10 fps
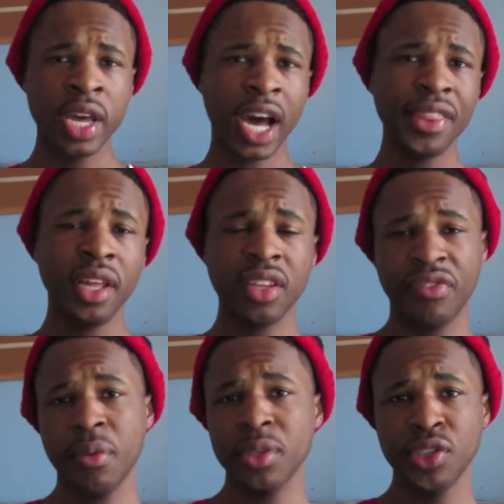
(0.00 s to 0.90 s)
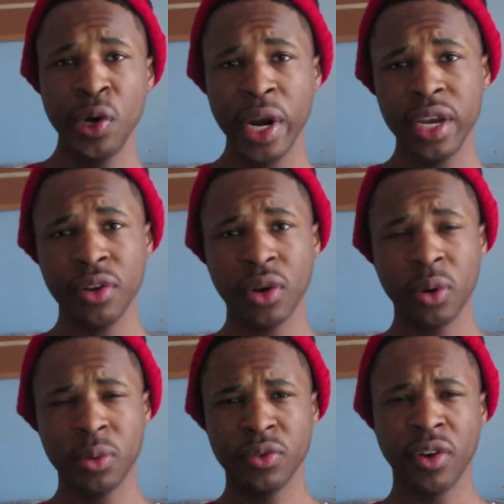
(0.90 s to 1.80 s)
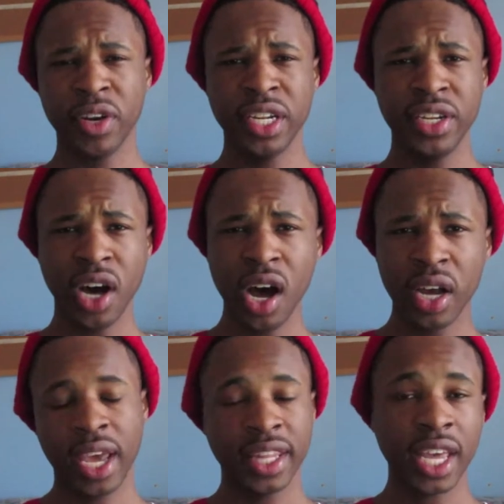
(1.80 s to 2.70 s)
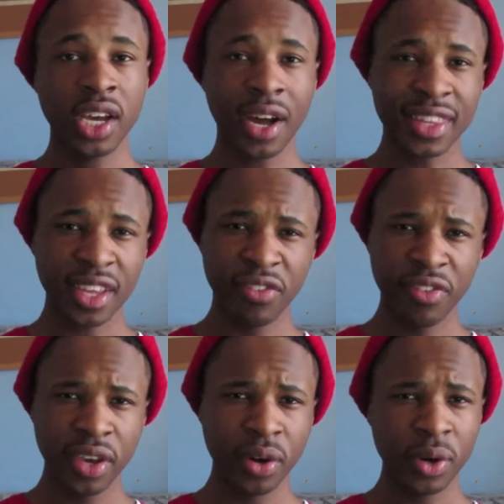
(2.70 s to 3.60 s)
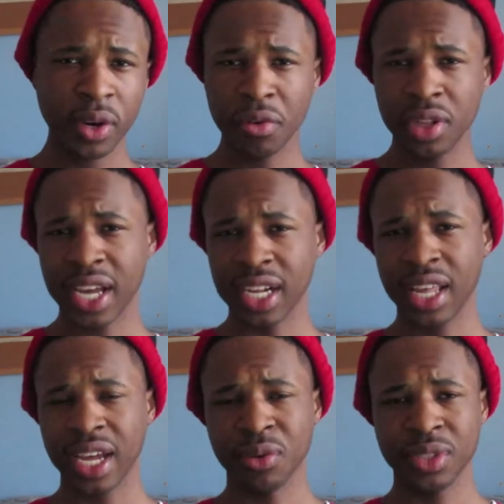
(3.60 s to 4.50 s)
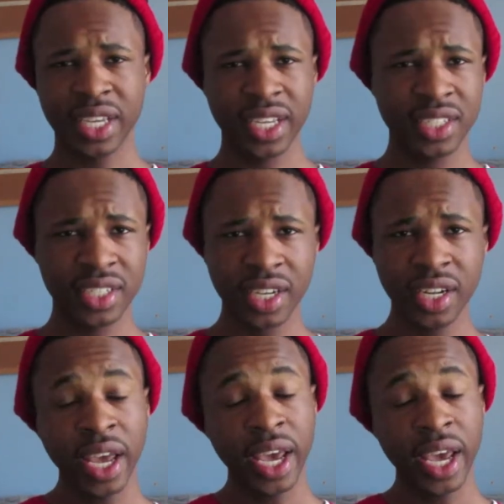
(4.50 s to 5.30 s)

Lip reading: I thought the film was great. You know, it was very dark. It had that gothic feel. It relied a lot on tension.